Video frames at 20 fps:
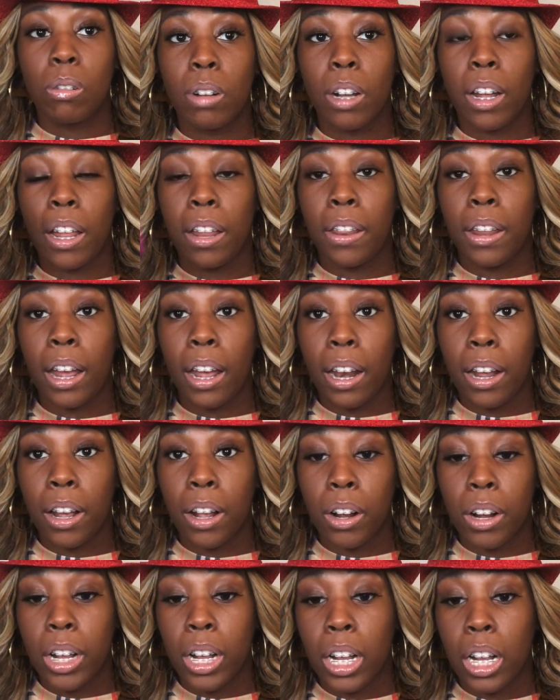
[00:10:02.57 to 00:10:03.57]
in that
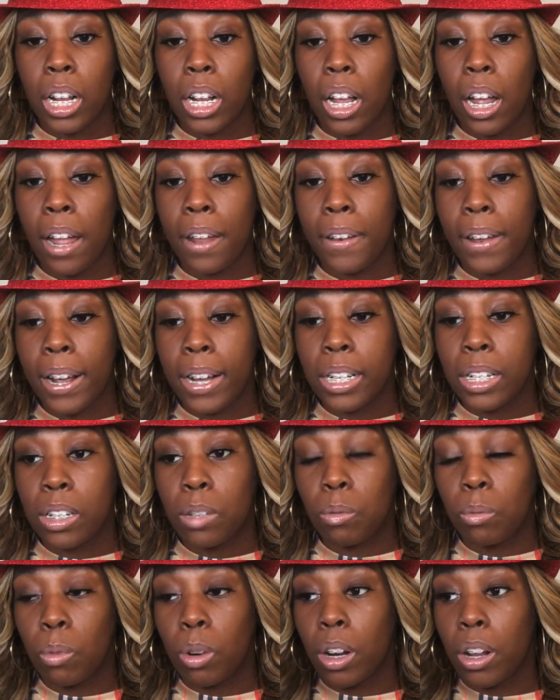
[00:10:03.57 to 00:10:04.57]
area, and that's
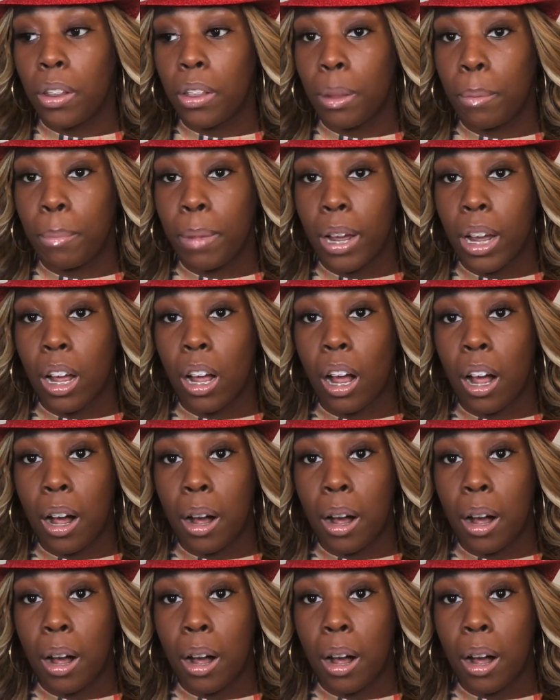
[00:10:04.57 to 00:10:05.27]
where the big